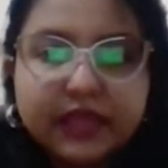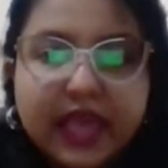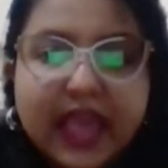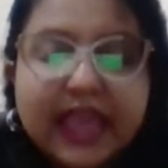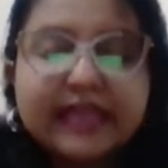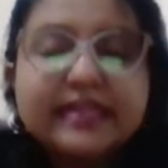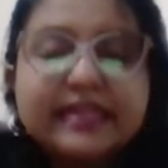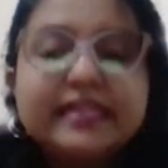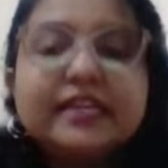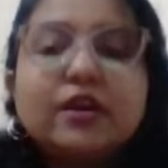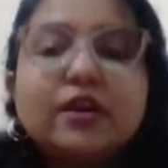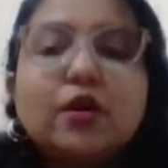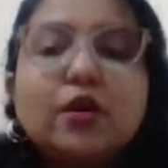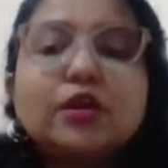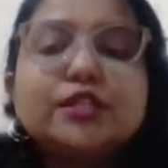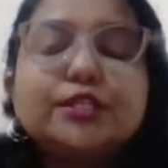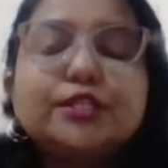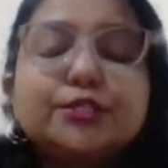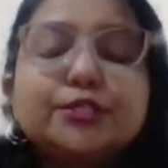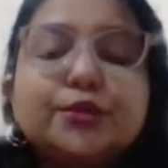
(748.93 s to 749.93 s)
and he
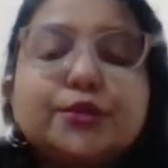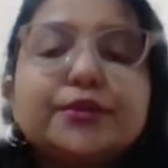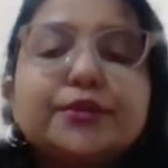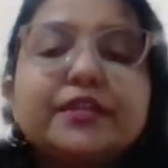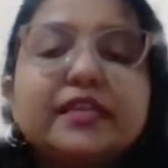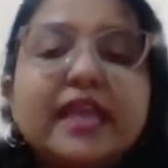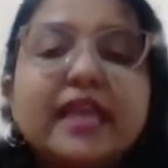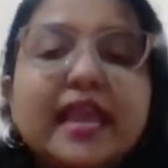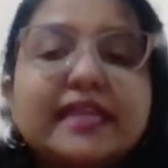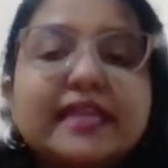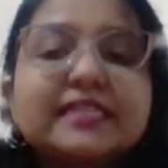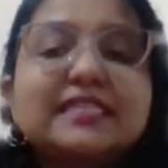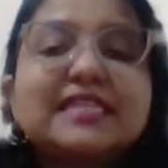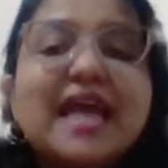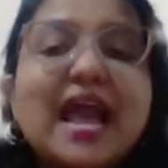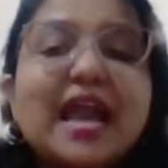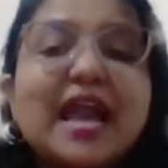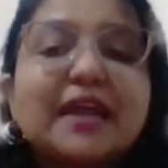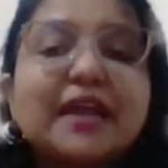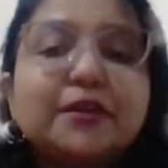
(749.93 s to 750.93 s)
also
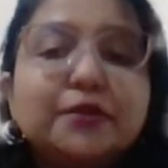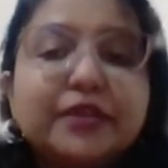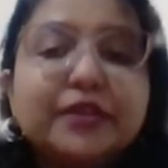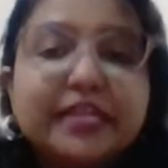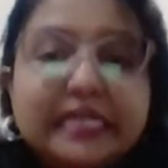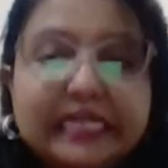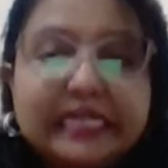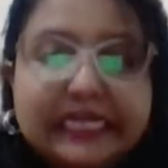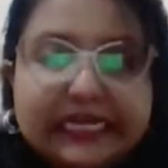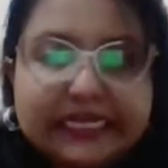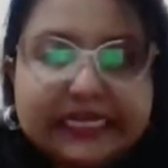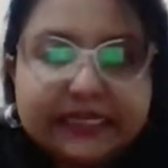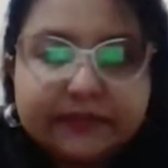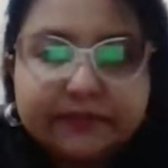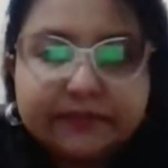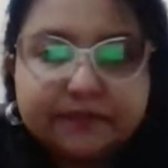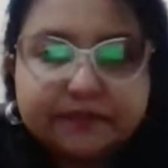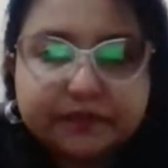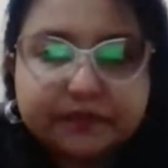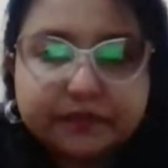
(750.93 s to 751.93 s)
reacts arrogantly